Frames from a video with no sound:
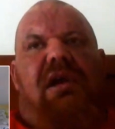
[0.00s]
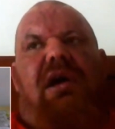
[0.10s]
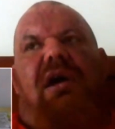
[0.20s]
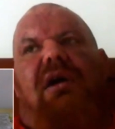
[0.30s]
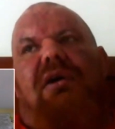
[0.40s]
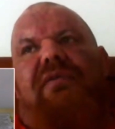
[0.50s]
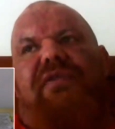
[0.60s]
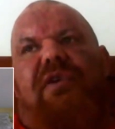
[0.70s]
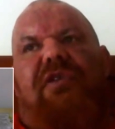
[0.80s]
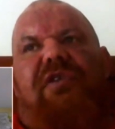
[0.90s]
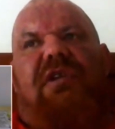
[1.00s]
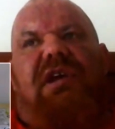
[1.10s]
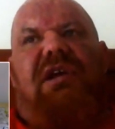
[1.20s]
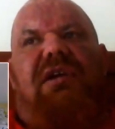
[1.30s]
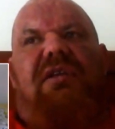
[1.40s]

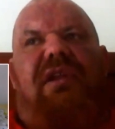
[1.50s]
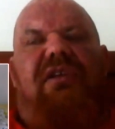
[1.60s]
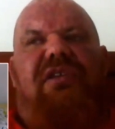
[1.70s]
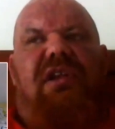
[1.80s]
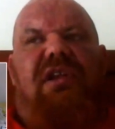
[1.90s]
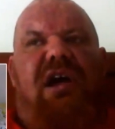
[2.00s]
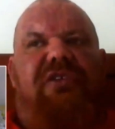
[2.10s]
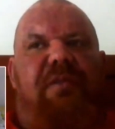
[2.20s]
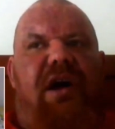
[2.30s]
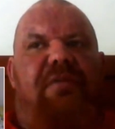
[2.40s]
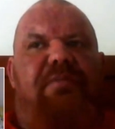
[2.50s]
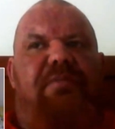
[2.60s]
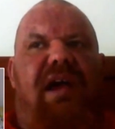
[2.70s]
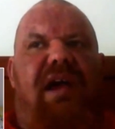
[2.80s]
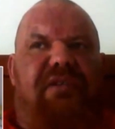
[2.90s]
Unfortunately, there is a large amount of
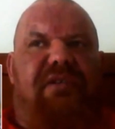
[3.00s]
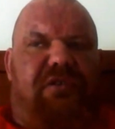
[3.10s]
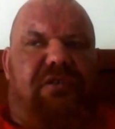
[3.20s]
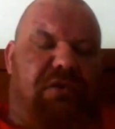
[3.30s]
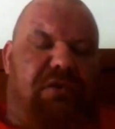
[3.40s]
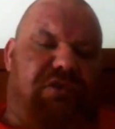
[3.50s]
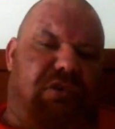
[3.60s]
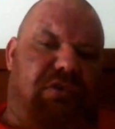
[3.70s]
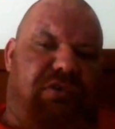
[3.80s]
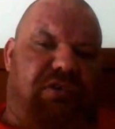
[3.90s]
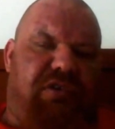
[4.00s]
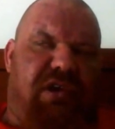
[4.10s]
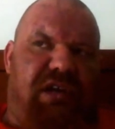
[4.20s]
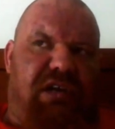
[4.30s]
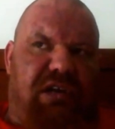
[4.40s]
biasness towards users,
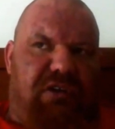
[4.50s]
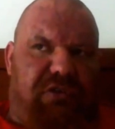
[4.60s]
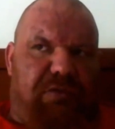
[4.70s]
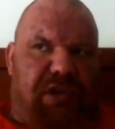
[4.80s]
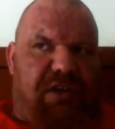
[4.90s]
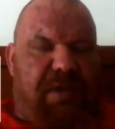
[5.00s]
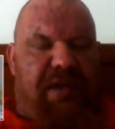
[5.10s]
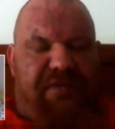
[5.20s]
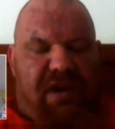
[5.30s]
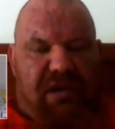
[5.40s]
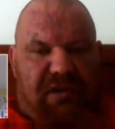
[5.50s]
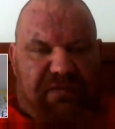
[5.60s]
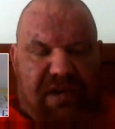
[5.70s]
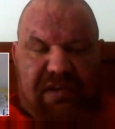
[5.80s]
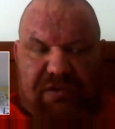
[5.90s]
and it can sometimes backfire in your
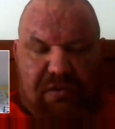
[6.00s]
face.